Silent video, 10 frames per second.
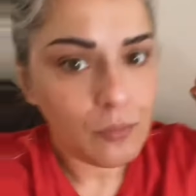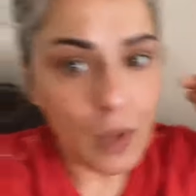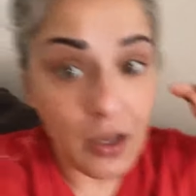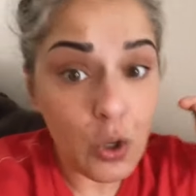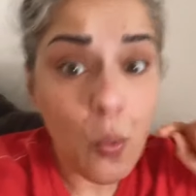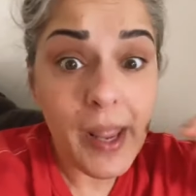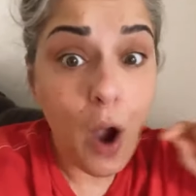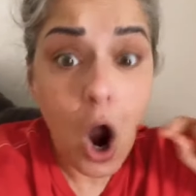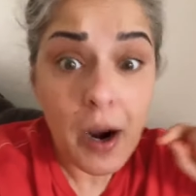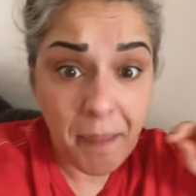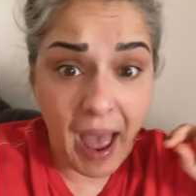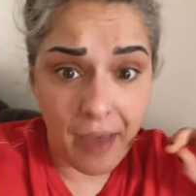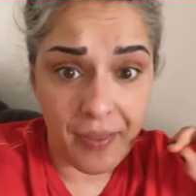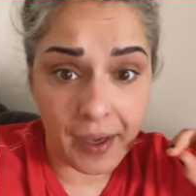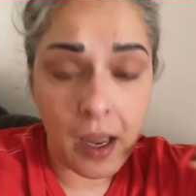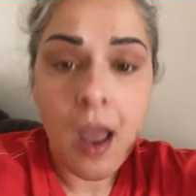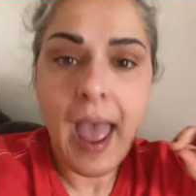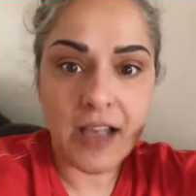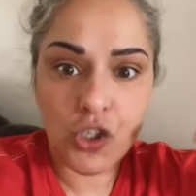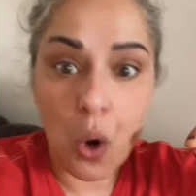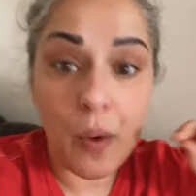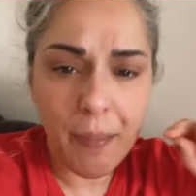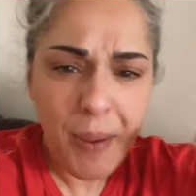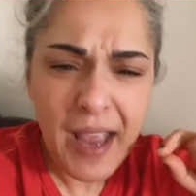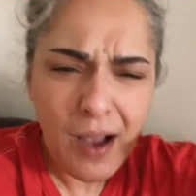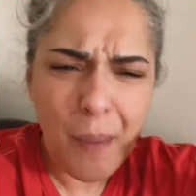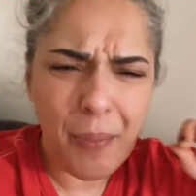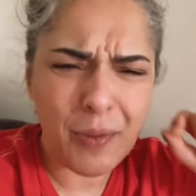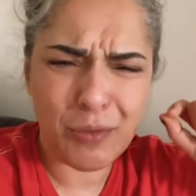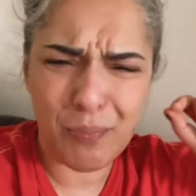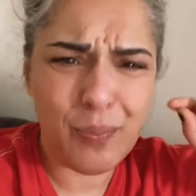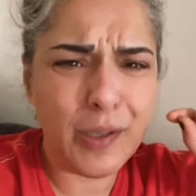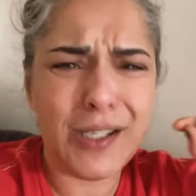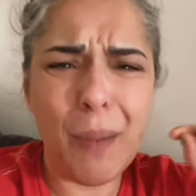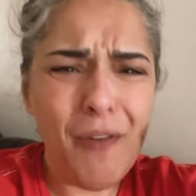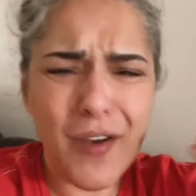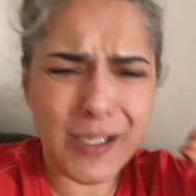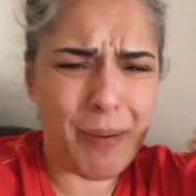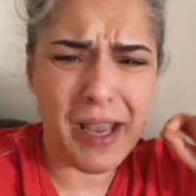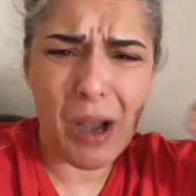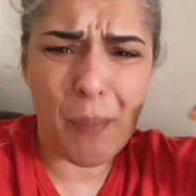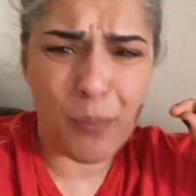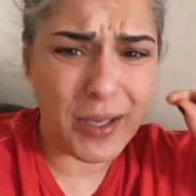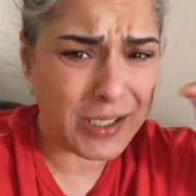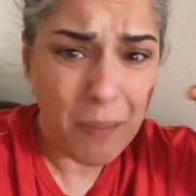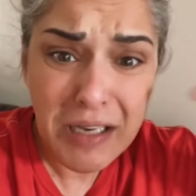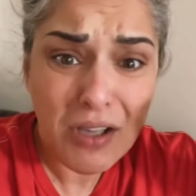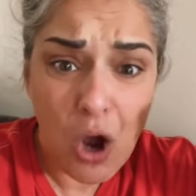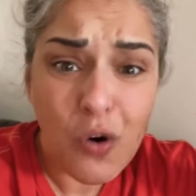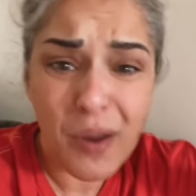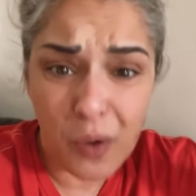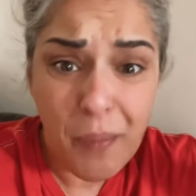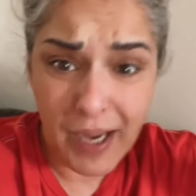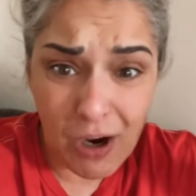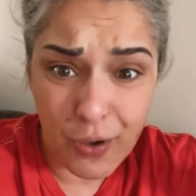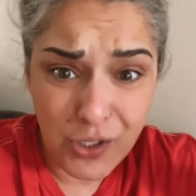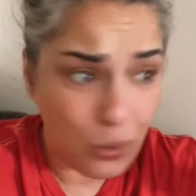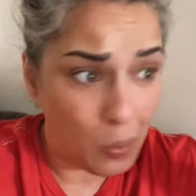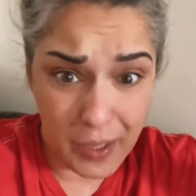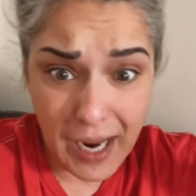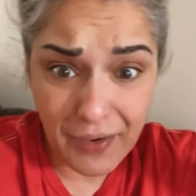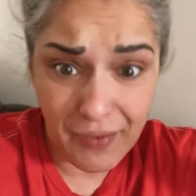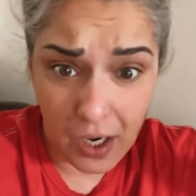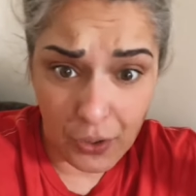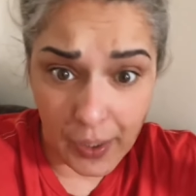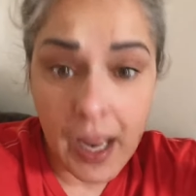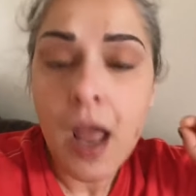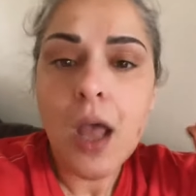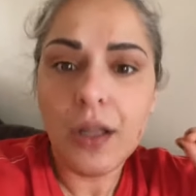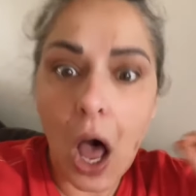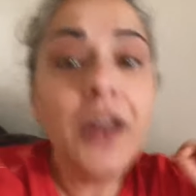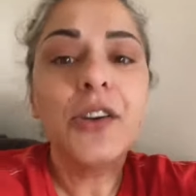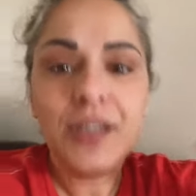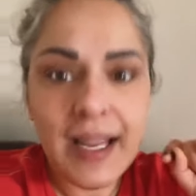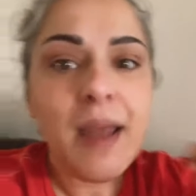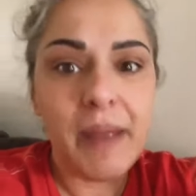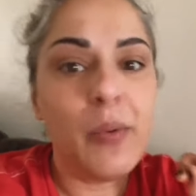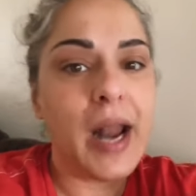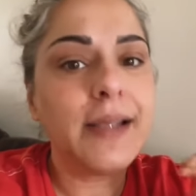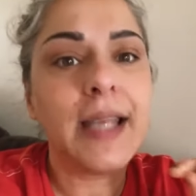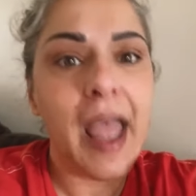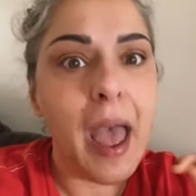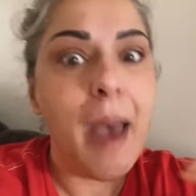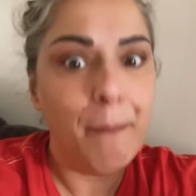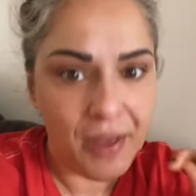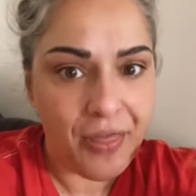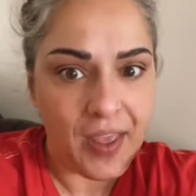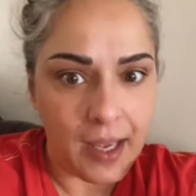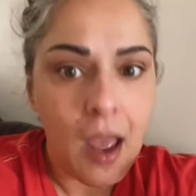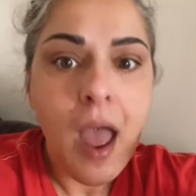We are empathic. And so we pick up. Some of us pick up when somebody's hungry, we'll be hungry too, and we're not even hungry. Understand me when I say empathy.